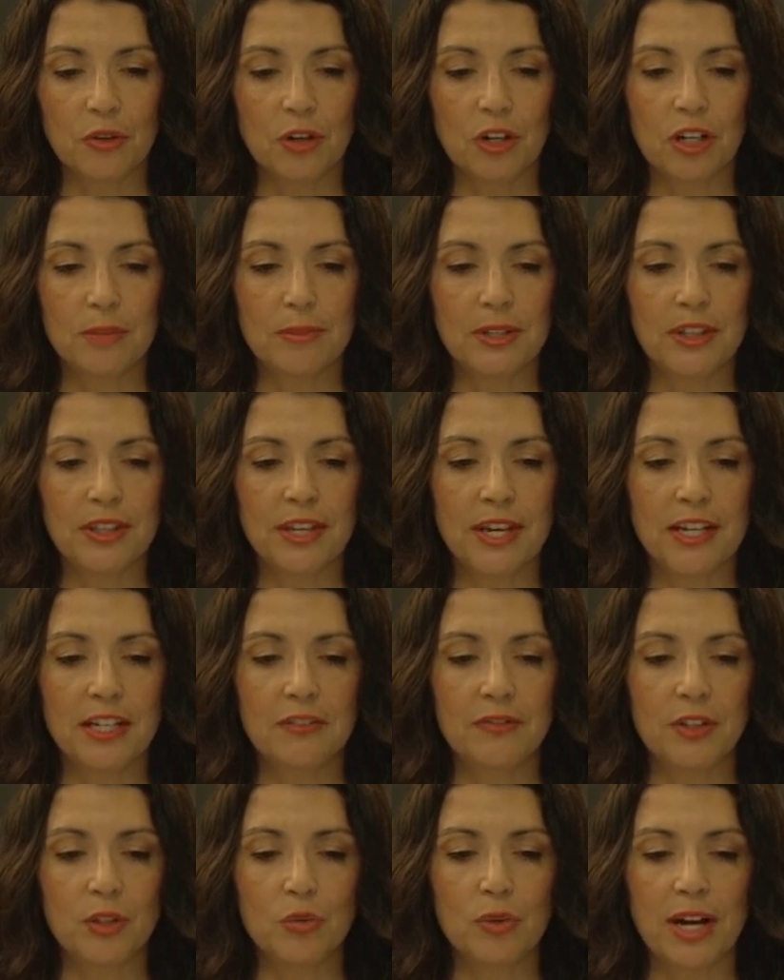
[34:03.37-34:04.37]
form, and then
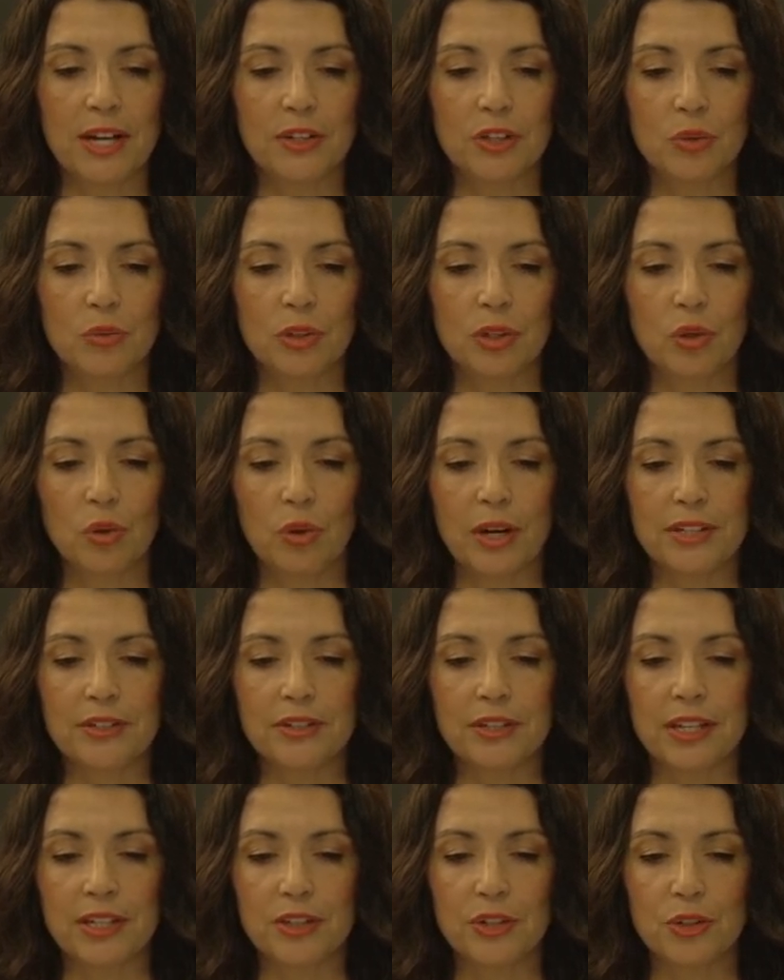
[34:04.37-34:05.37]
if you want to
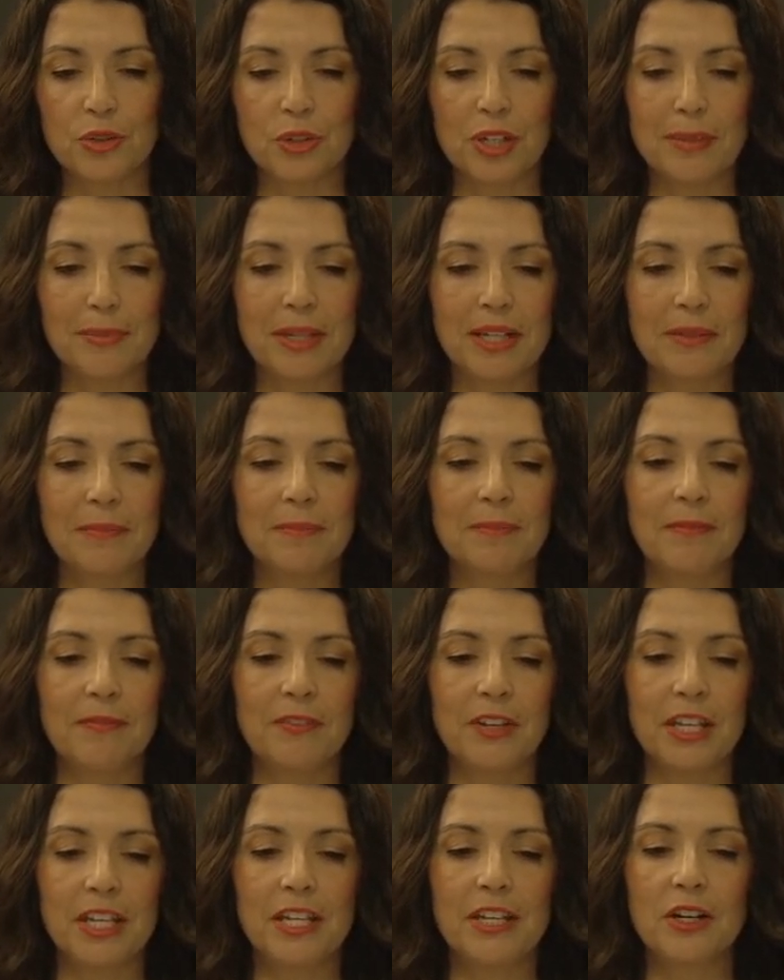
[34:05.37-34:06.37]
request a streaming
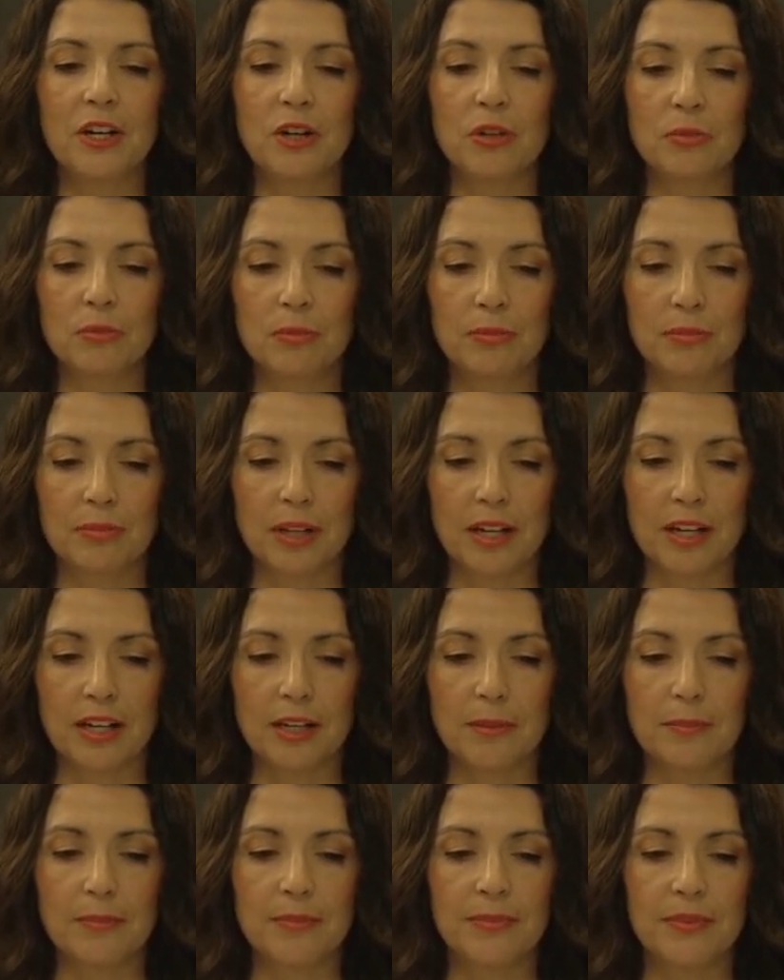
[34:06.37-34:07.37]
video,
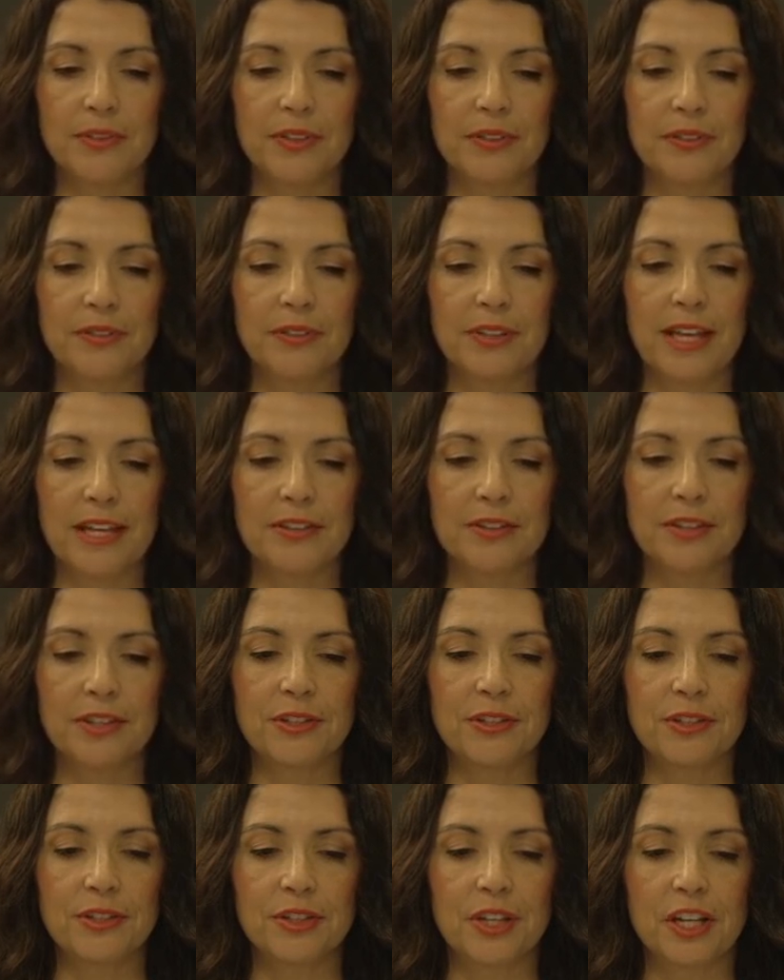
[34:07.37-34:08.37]

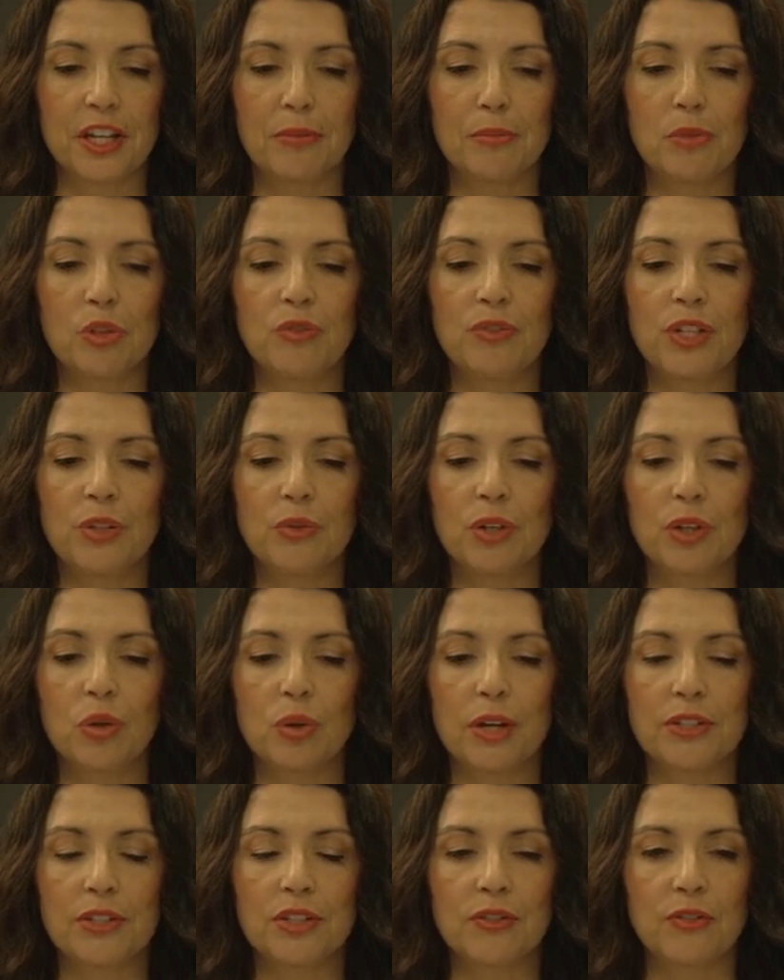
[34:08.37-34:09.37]
this is like a movie
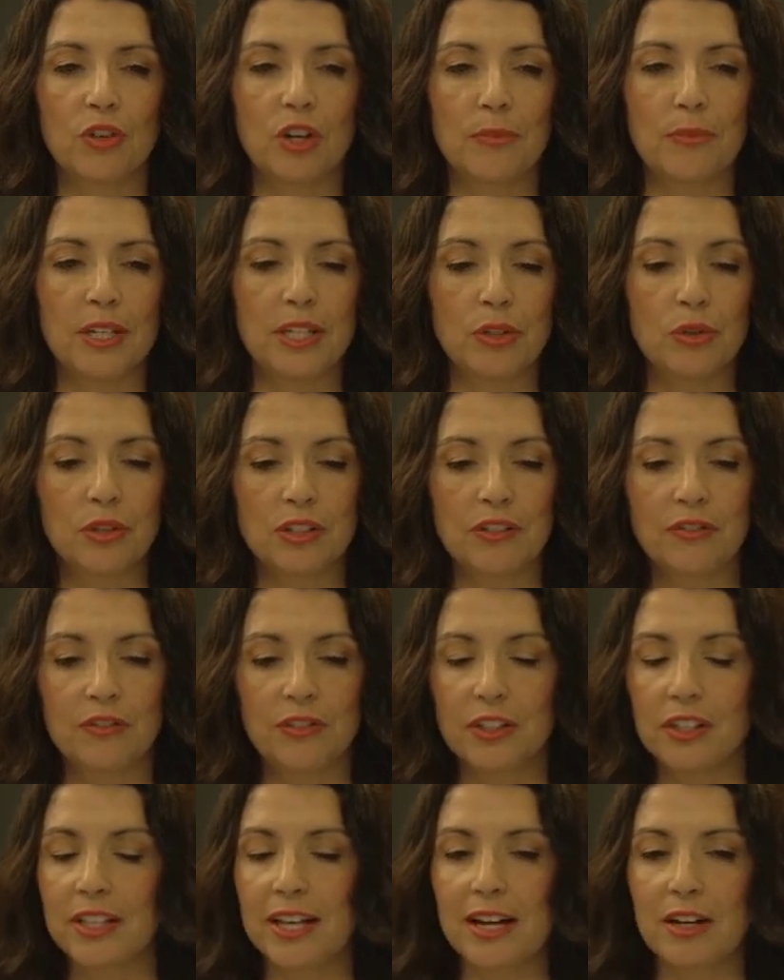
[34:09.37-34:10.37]
request form that you can
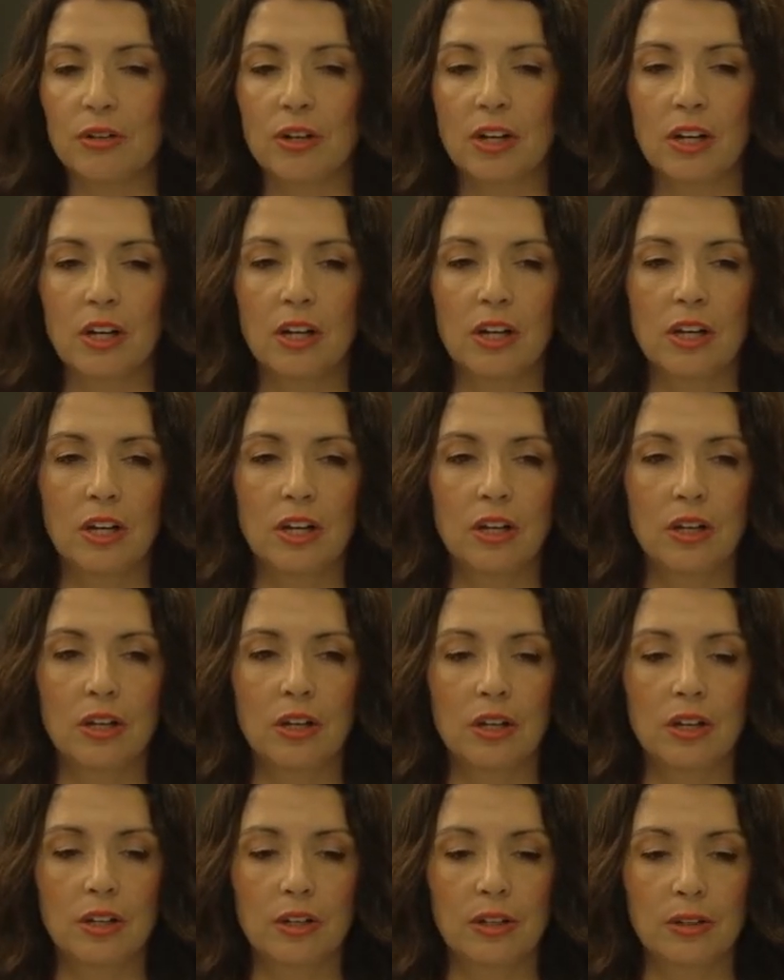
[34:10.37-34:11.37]
fill out,
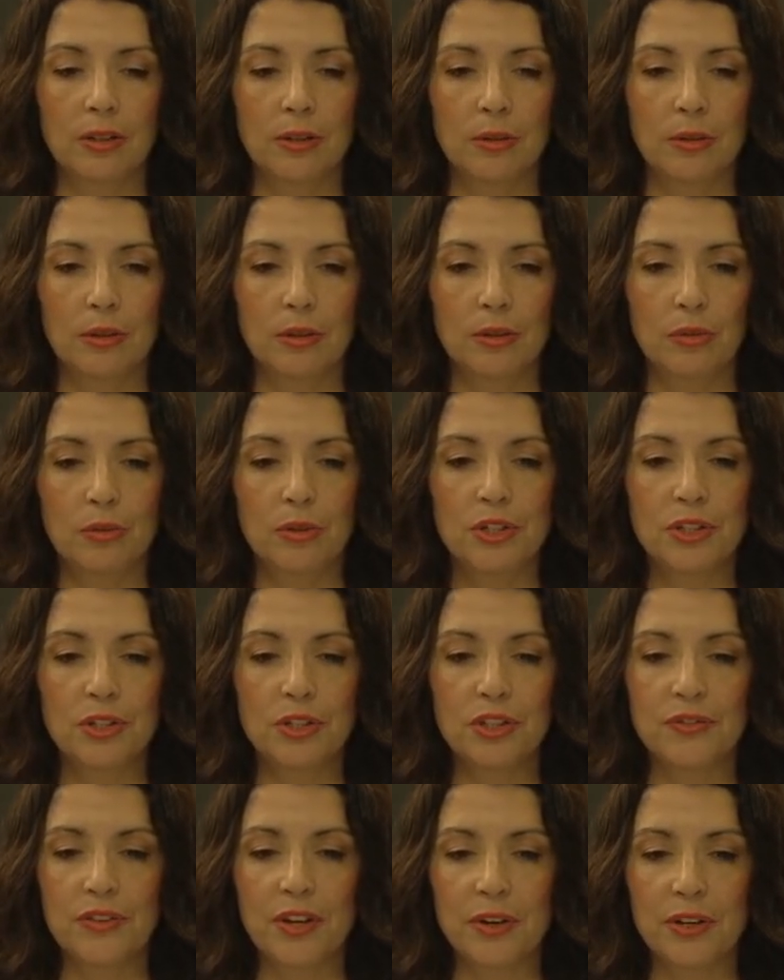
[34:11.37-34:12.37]
which
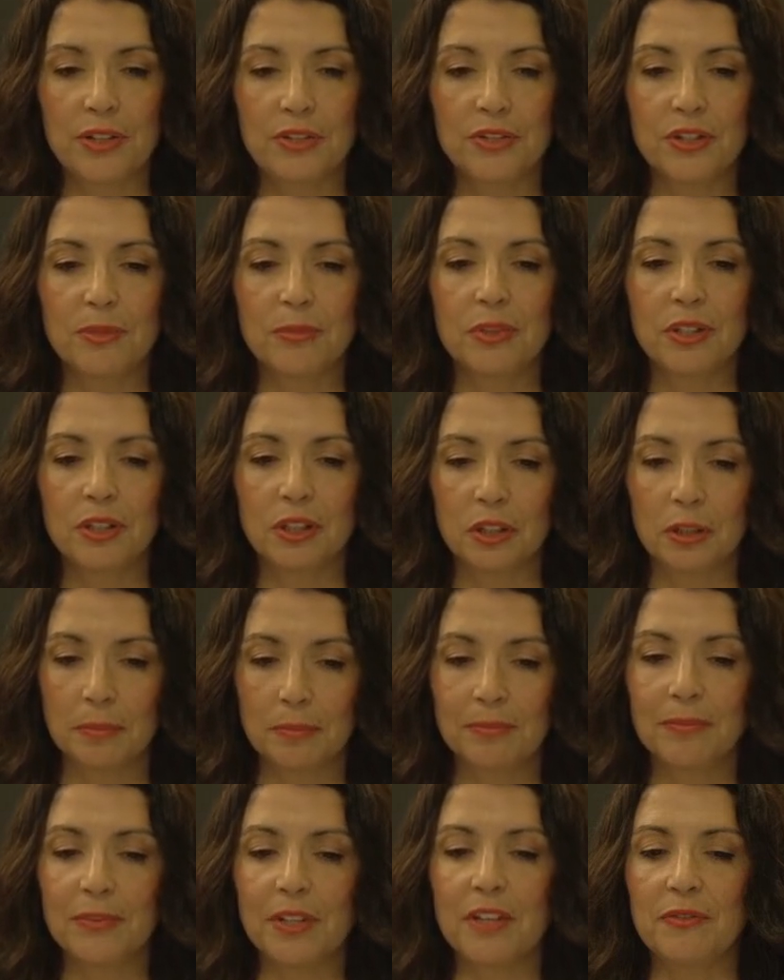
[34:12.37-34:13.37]
is very similar
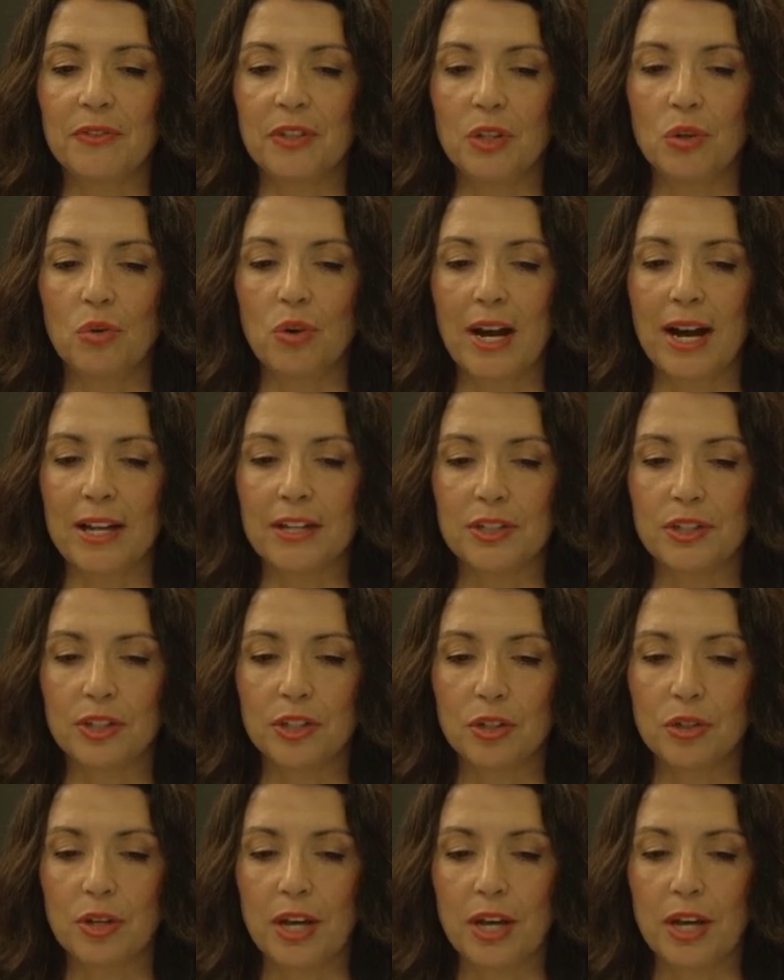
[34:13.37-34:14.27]
if you want